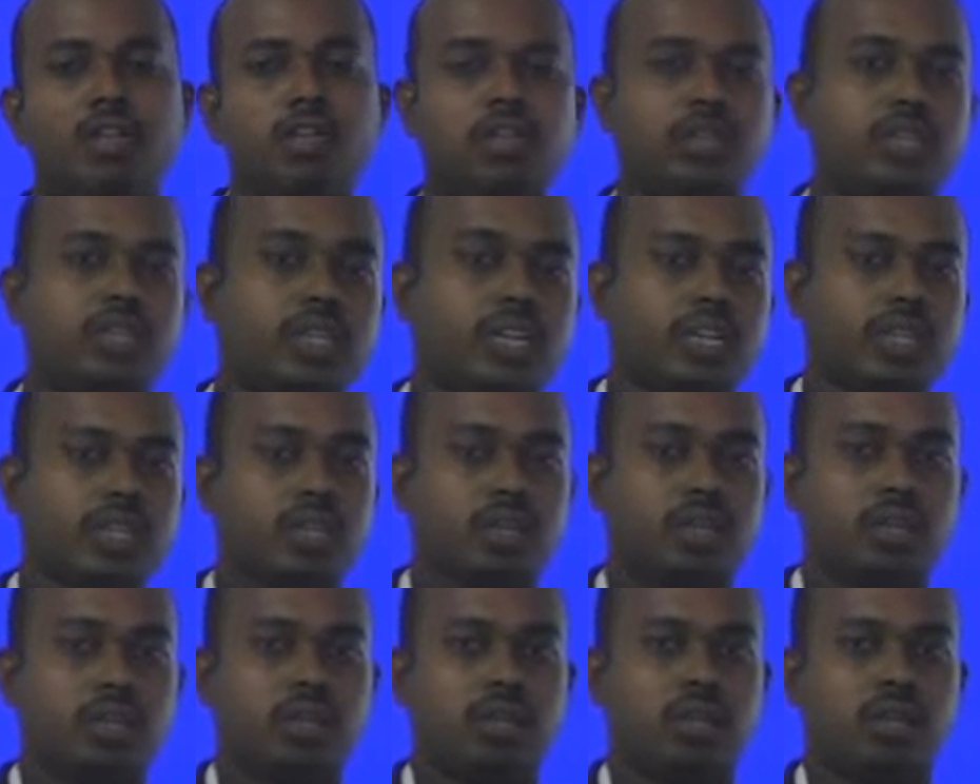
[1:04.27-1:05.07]
know that
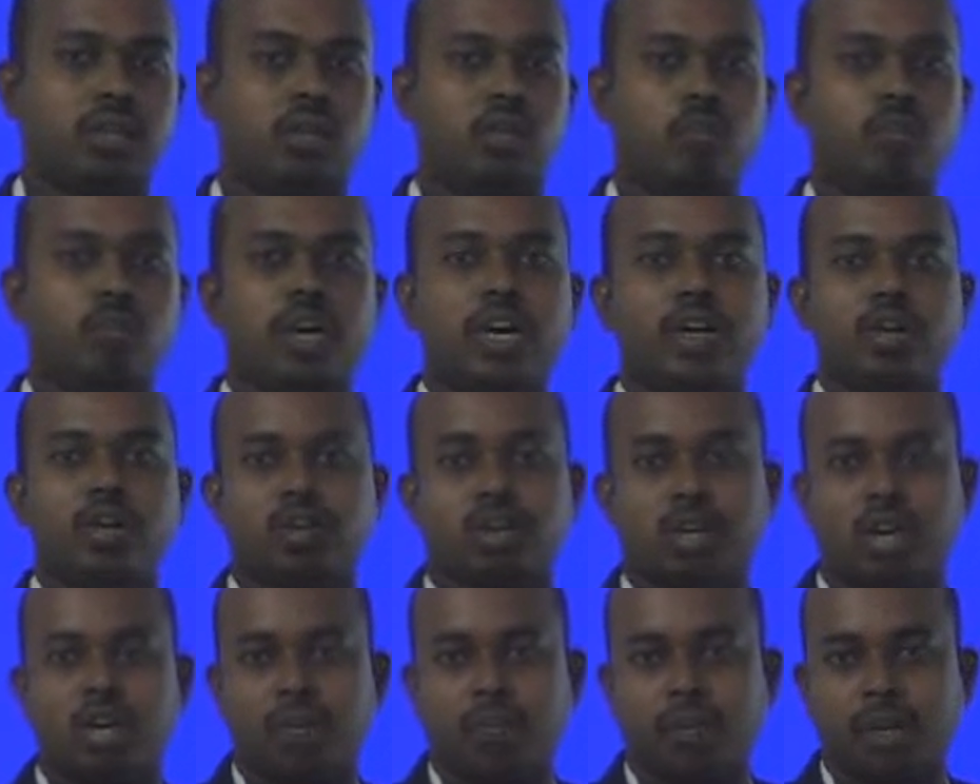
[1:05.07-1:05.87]
where you
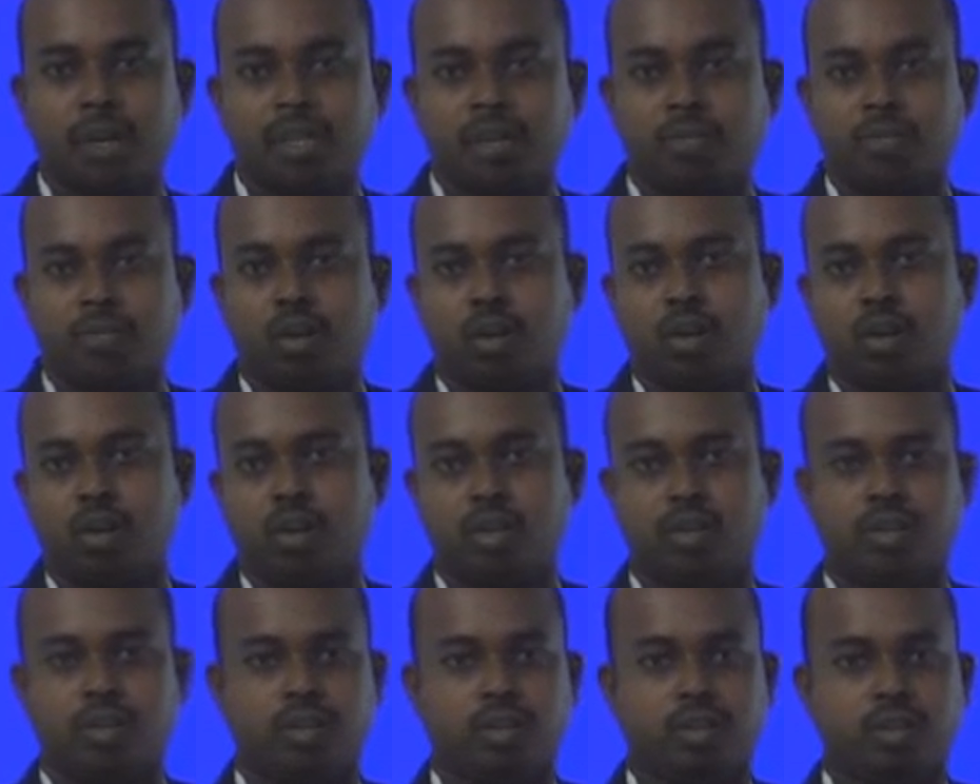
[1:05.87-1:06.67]
can apply the
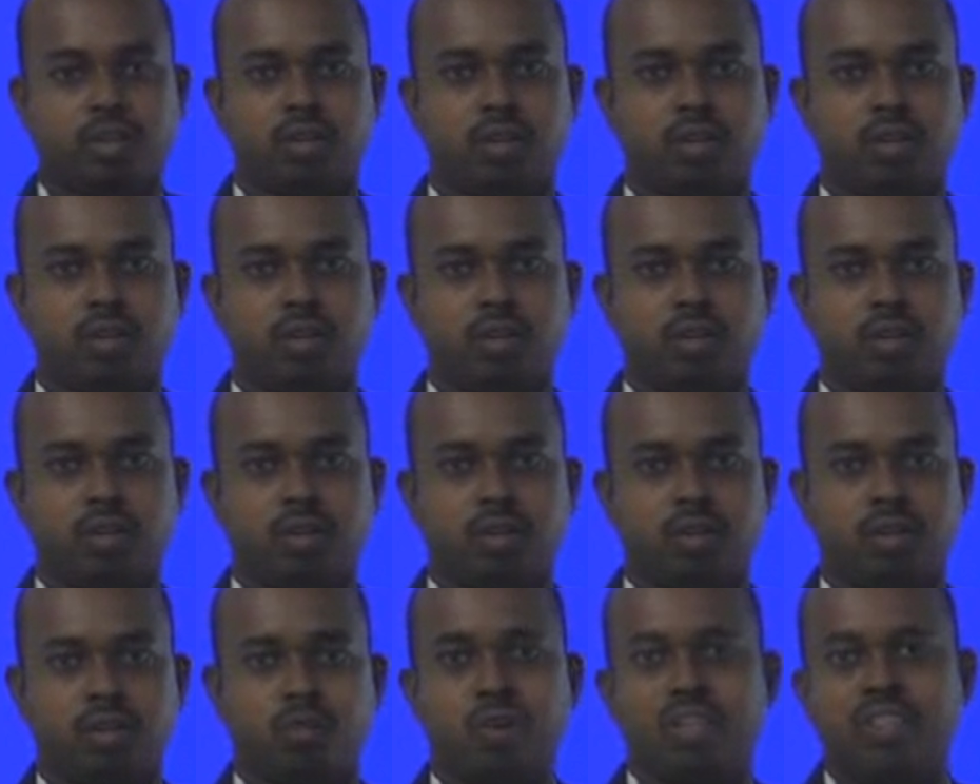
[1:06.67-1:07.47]
modulation.
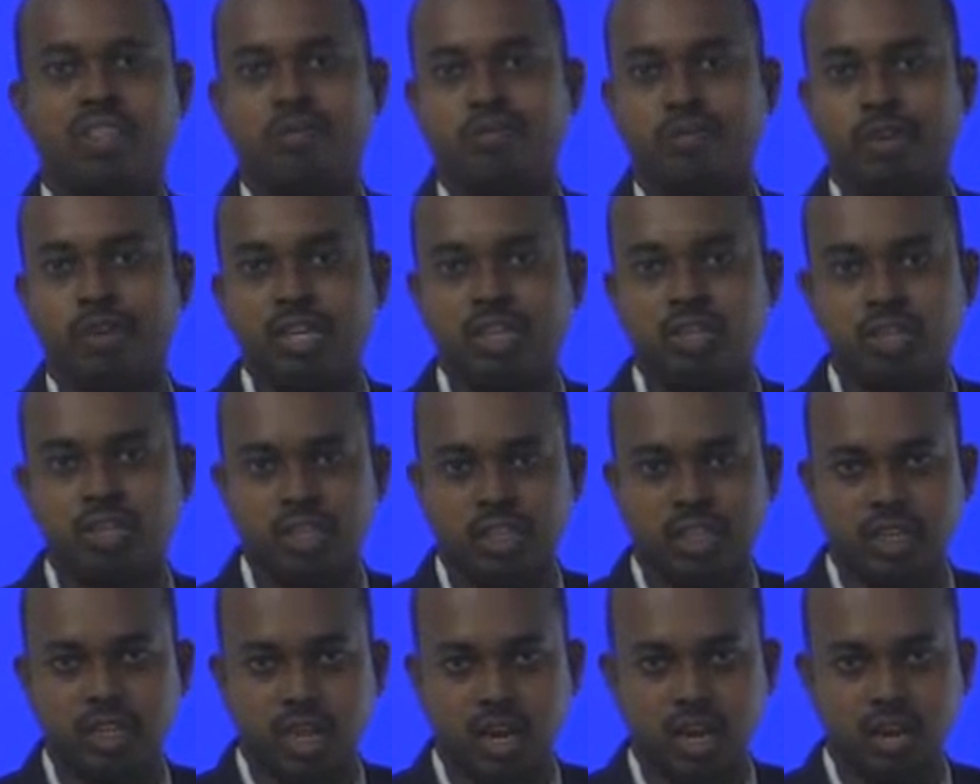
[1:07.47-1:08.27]
But the weak
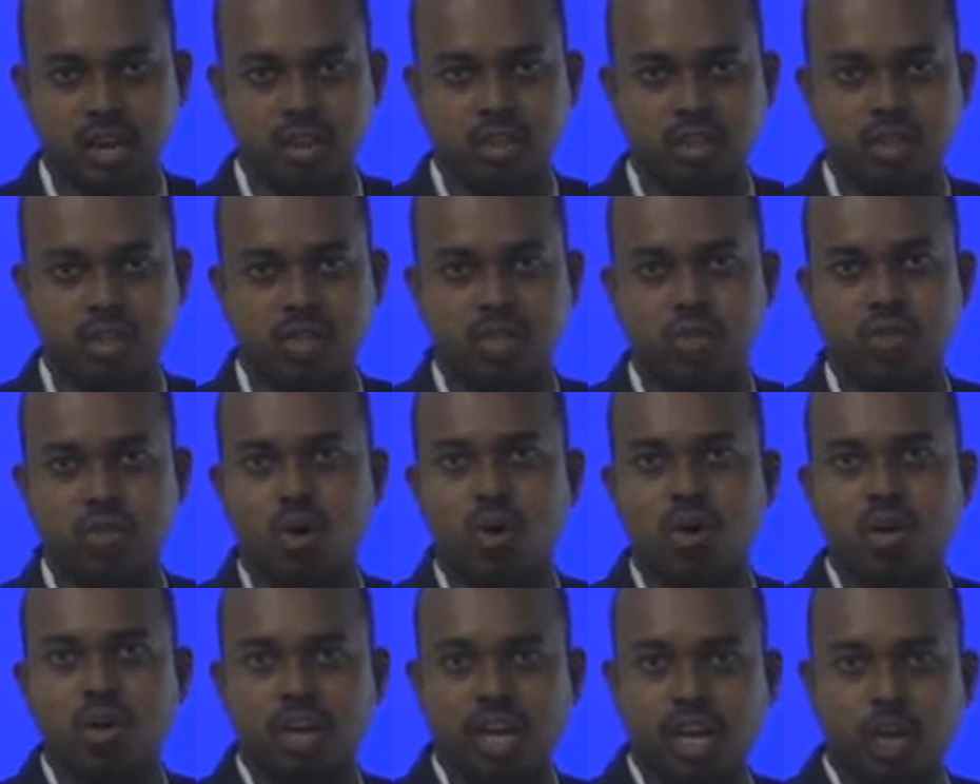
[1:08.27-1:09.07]
signal is
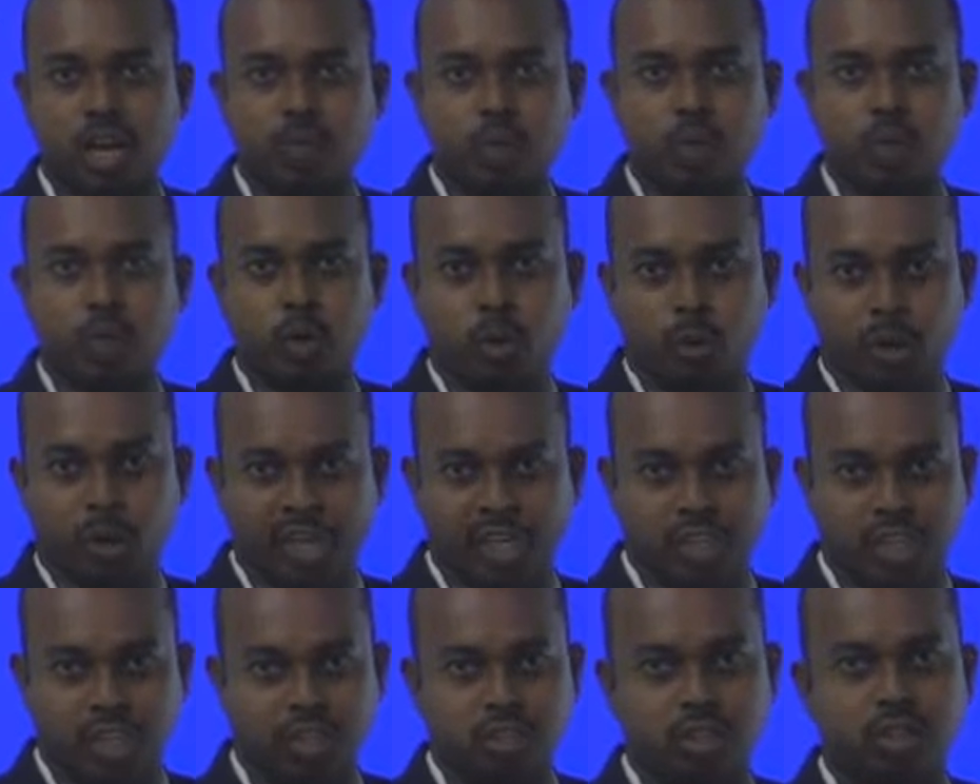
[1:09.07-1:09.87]
not able to
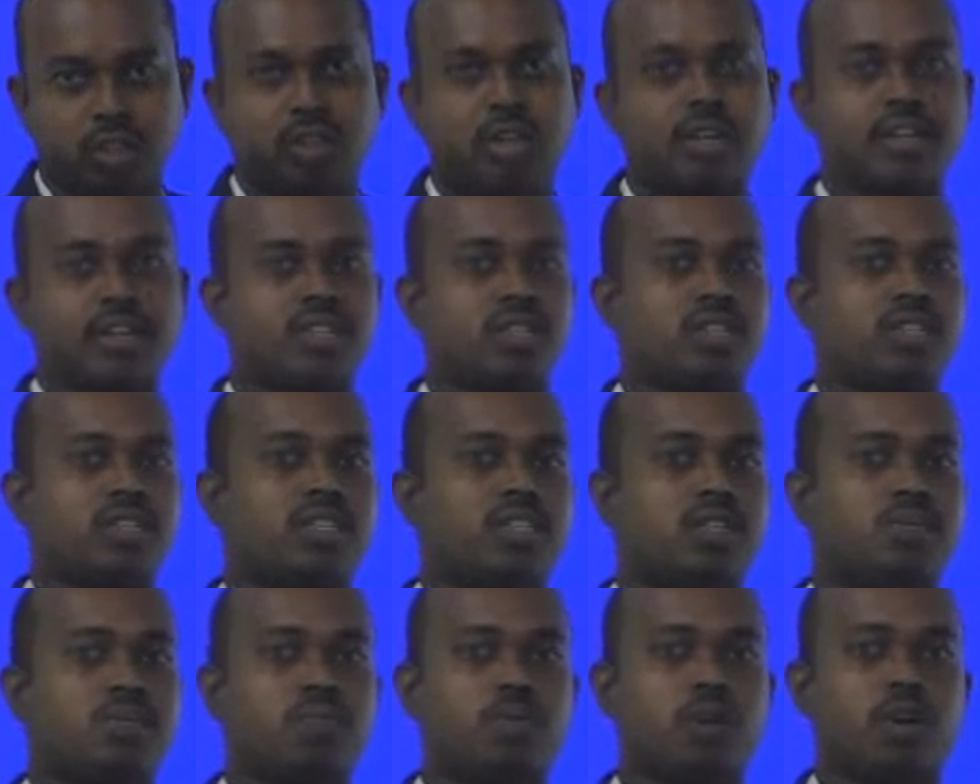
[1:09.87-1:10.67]
reach the
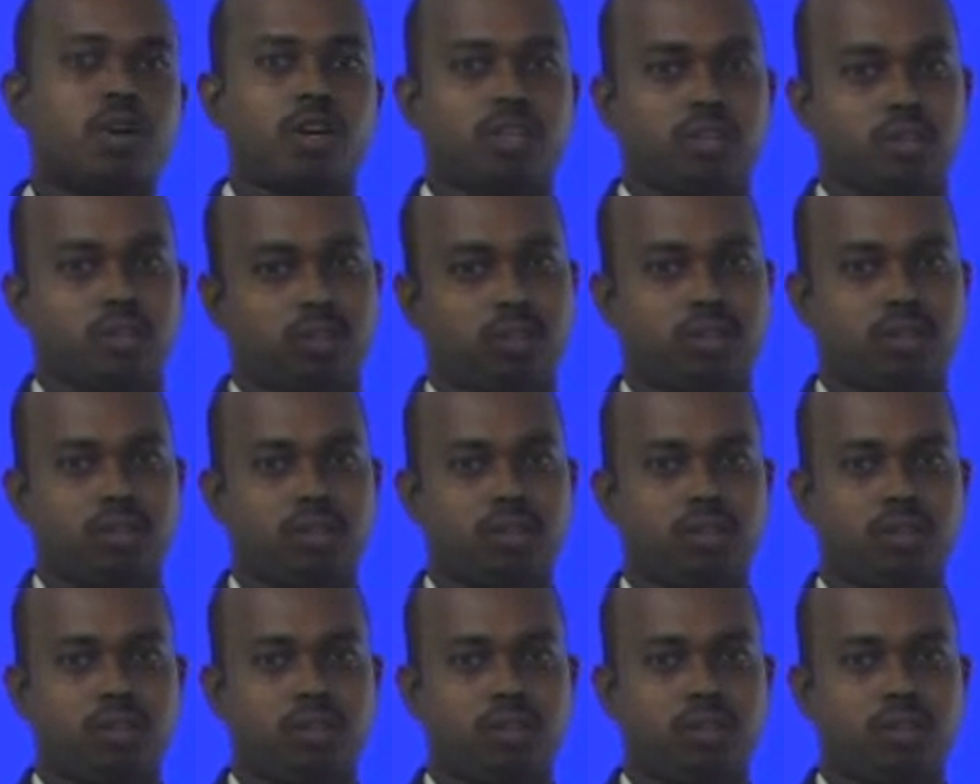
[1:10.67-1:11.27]
destination point.